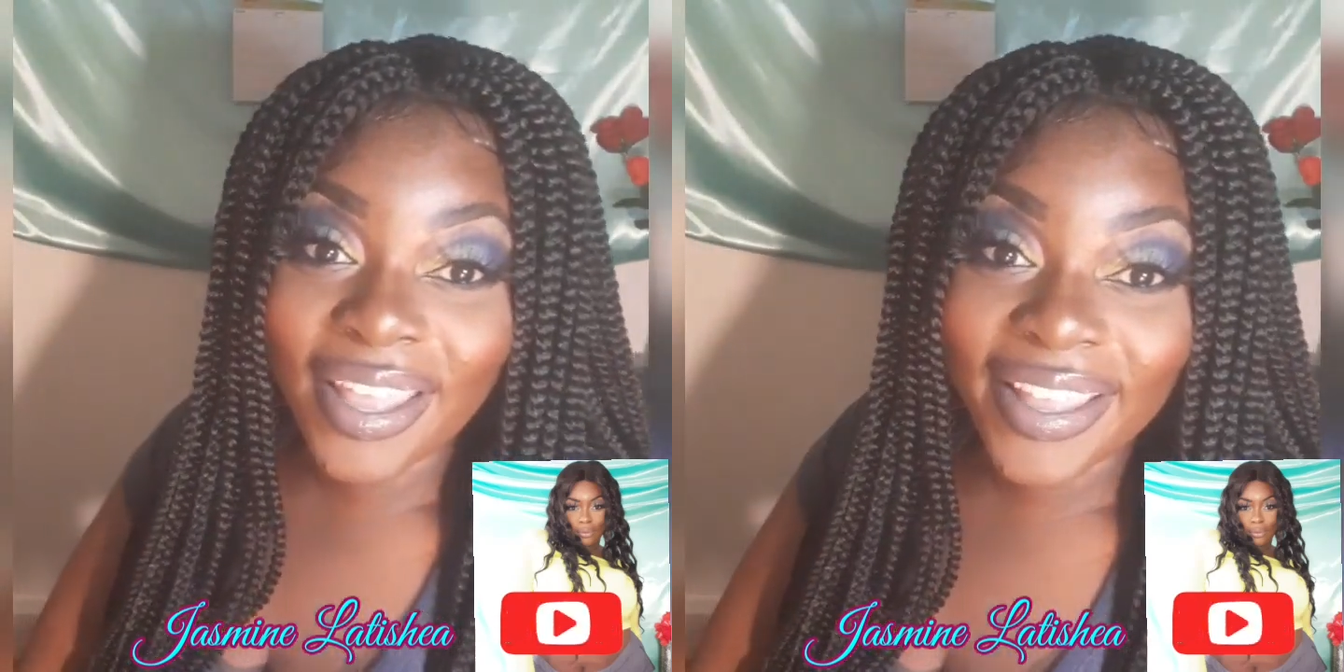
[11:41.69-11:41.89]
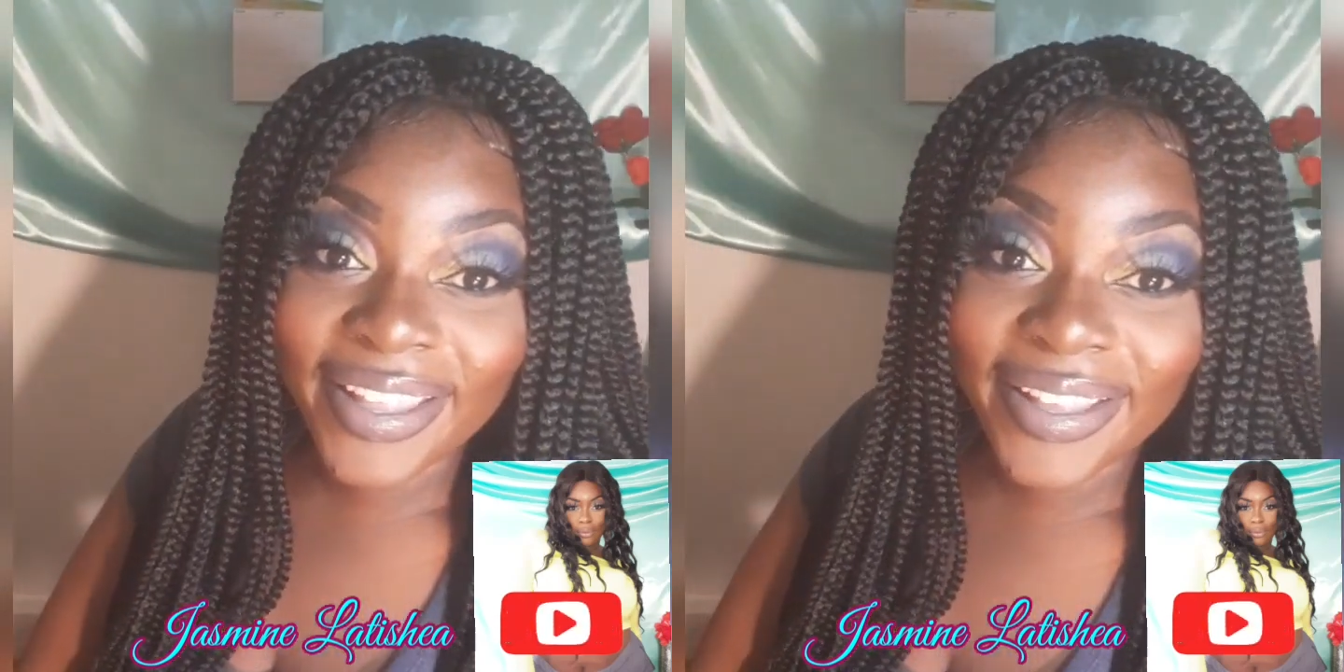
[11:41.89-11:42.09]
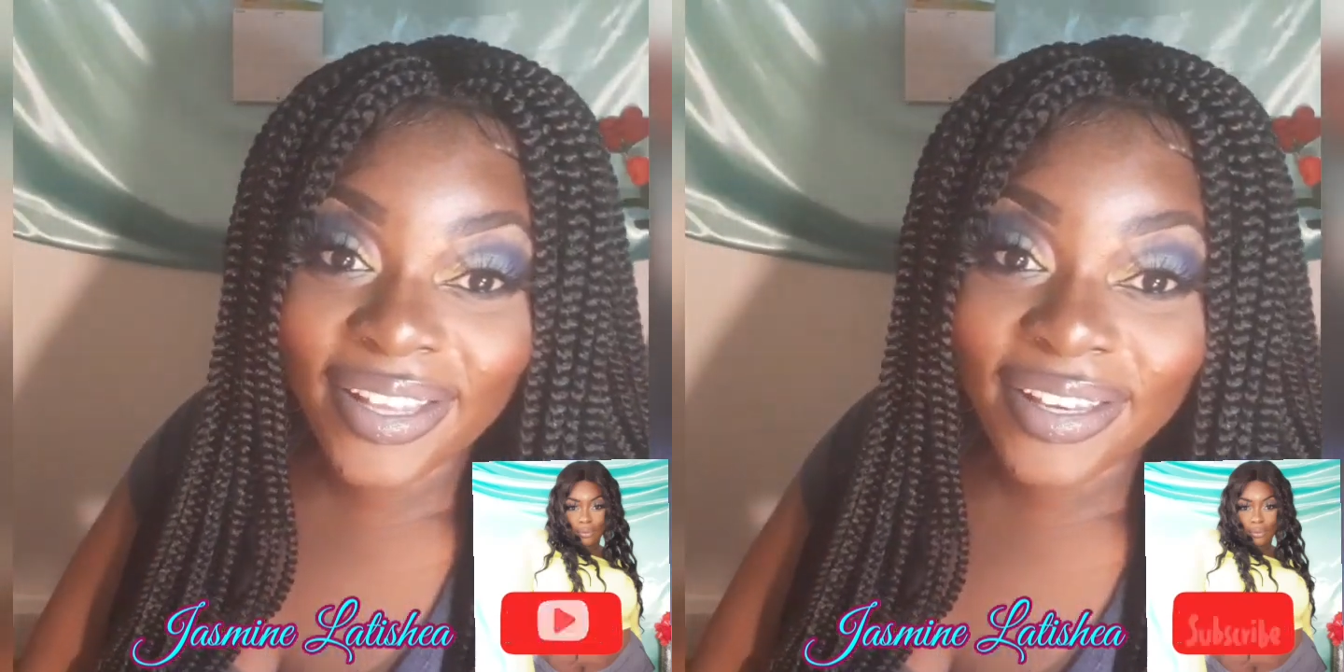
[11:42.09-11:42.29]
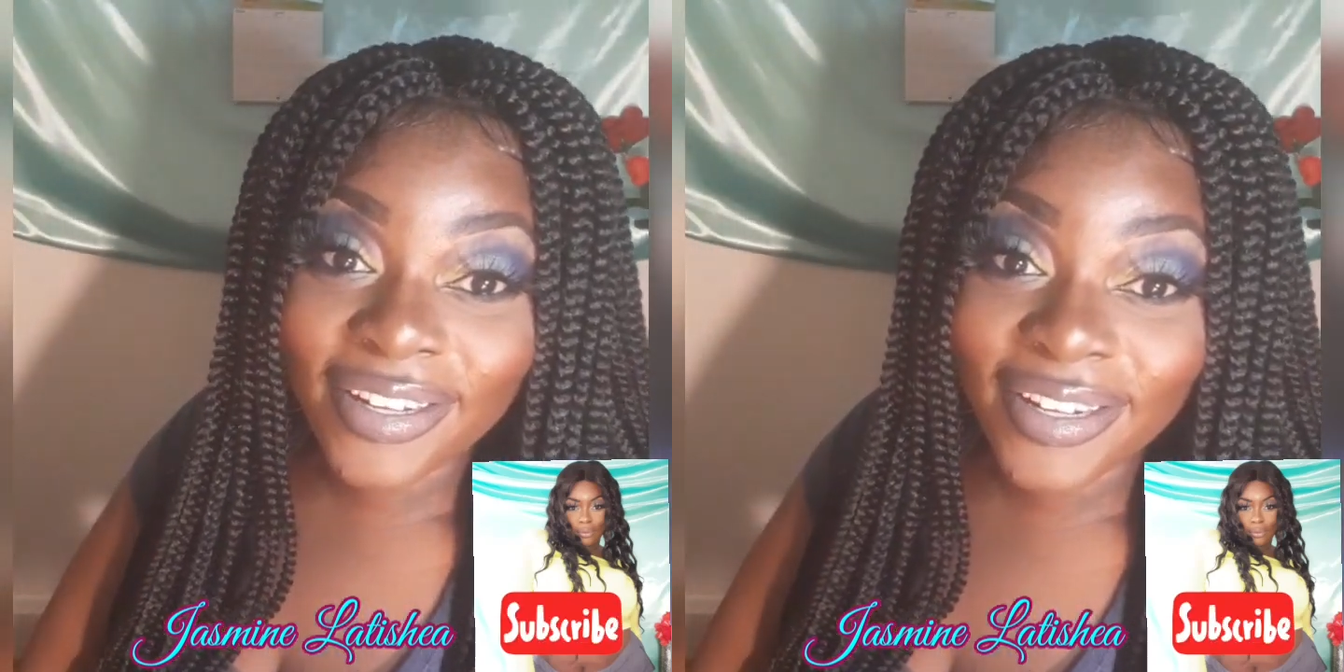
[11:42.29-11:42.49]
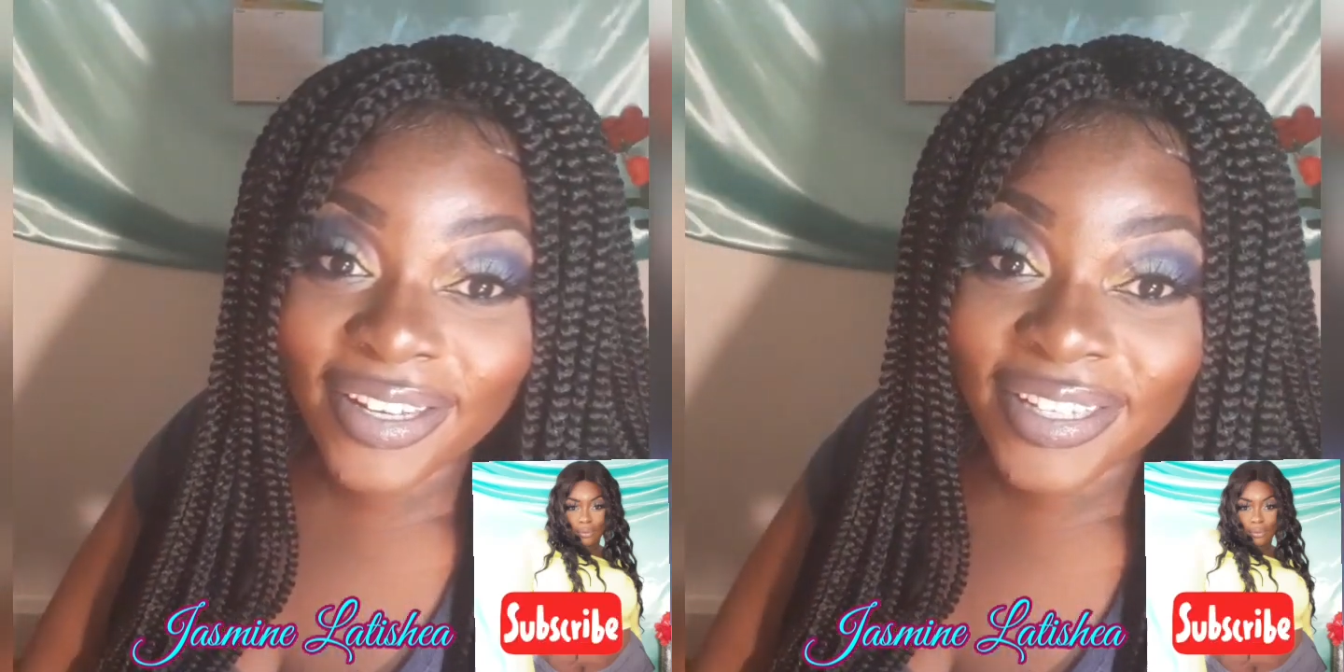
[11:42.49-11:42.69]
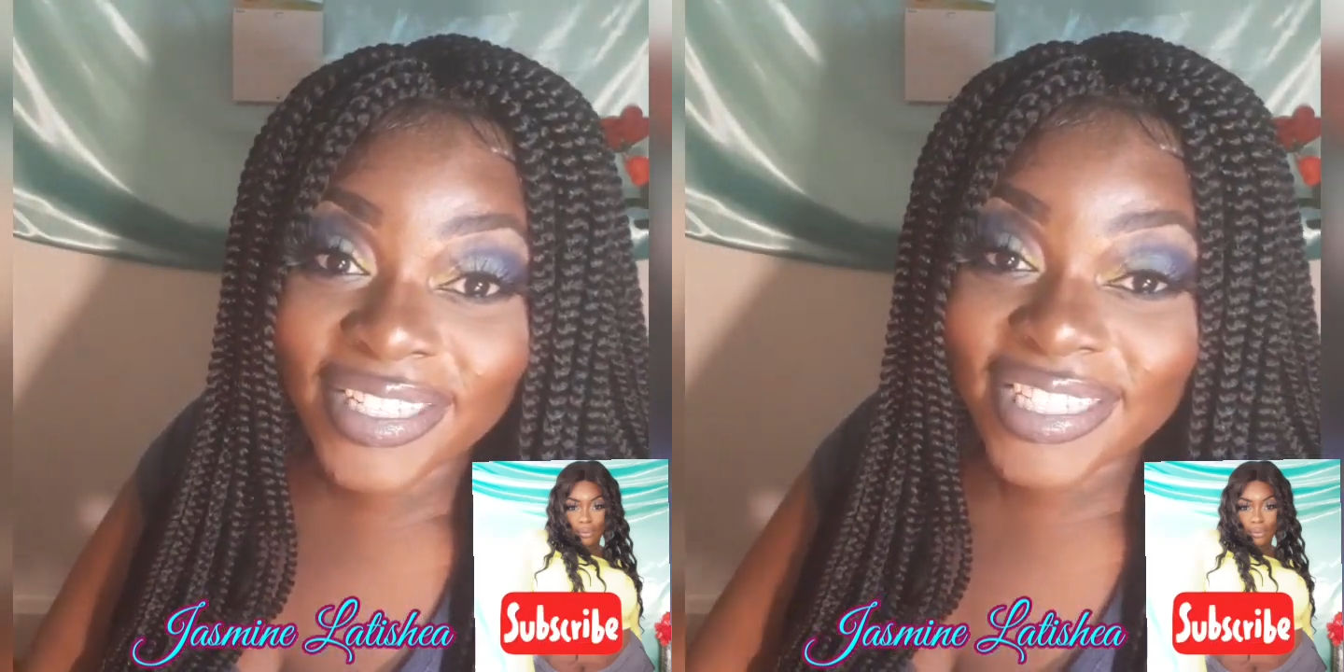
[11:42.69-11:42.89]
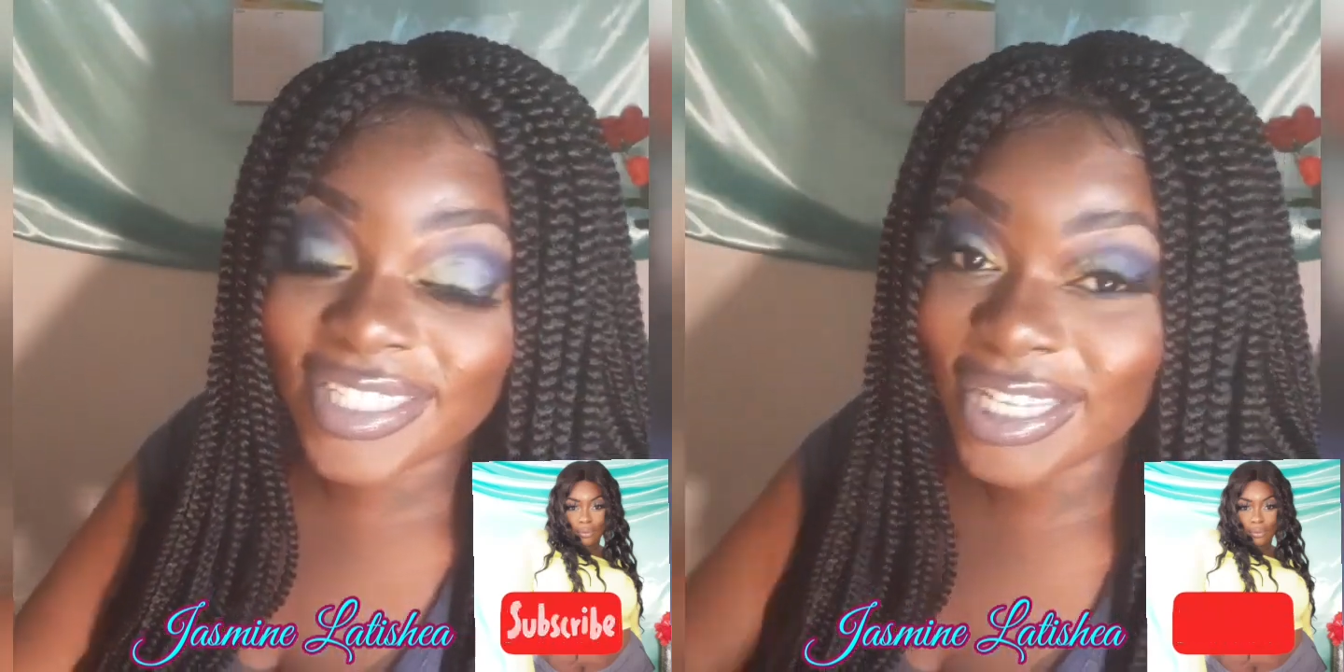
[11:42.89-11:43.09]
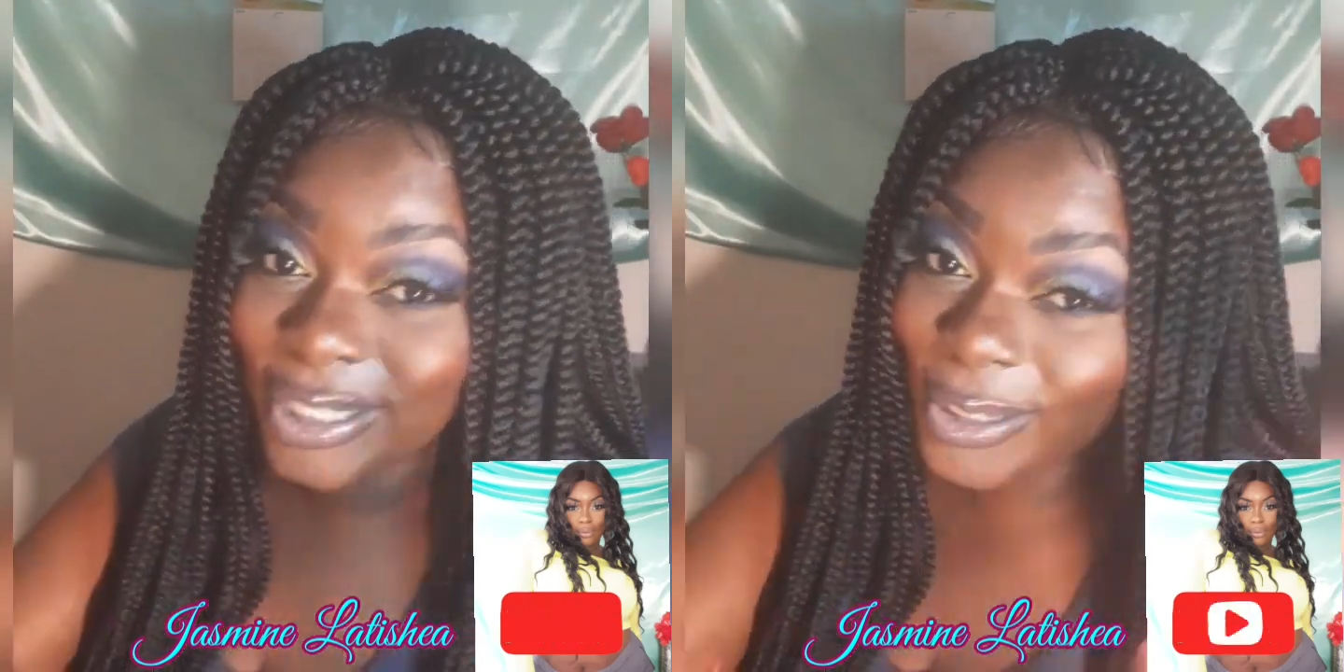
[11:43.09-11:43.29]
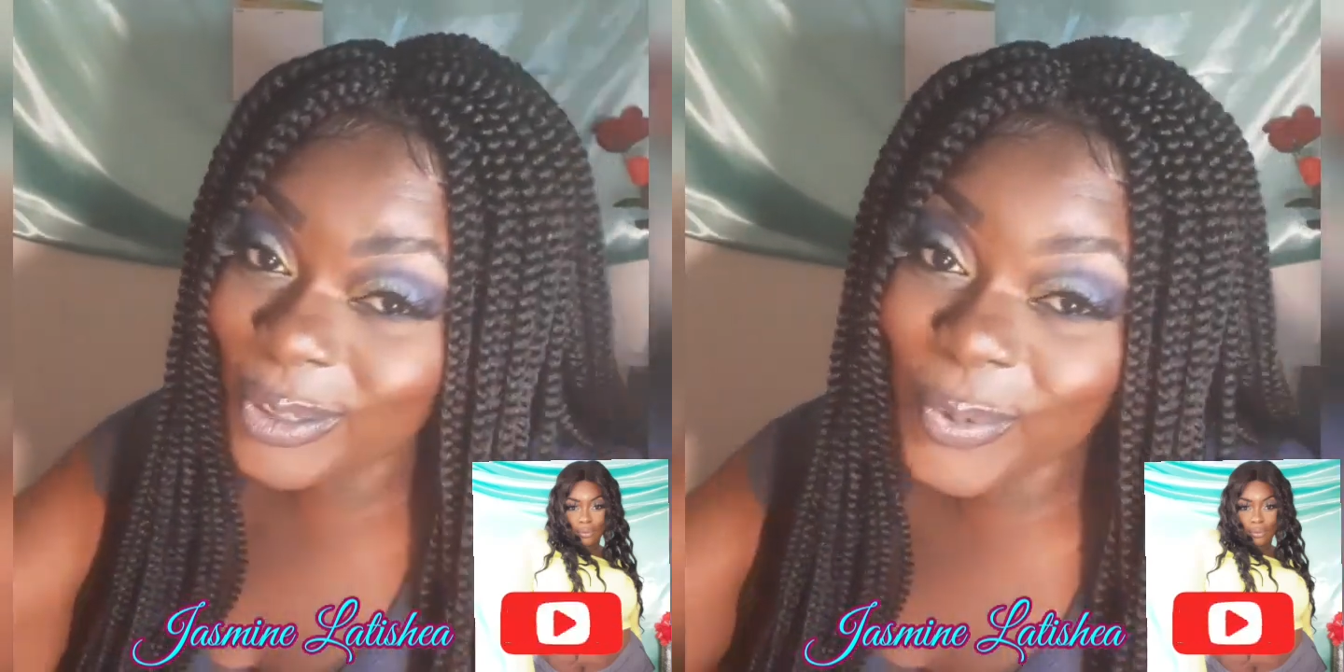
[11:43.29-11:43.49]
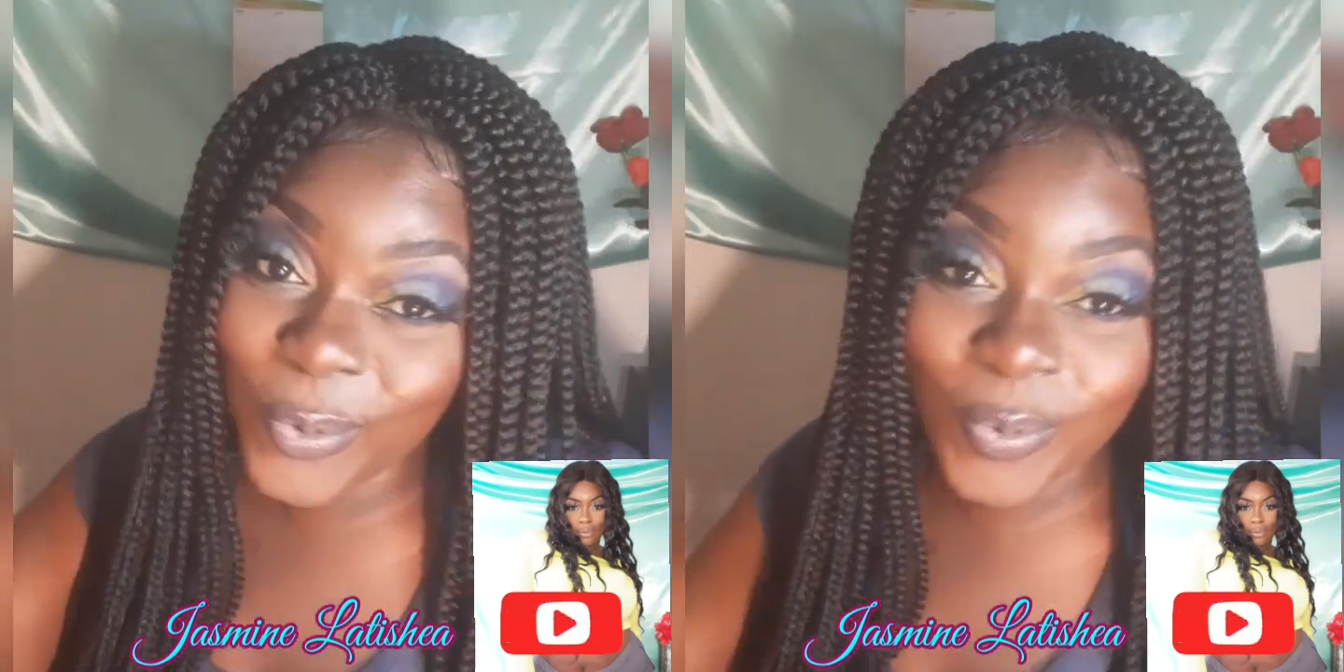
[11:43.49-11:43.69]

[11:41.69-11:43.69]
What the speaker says: and stay tuned.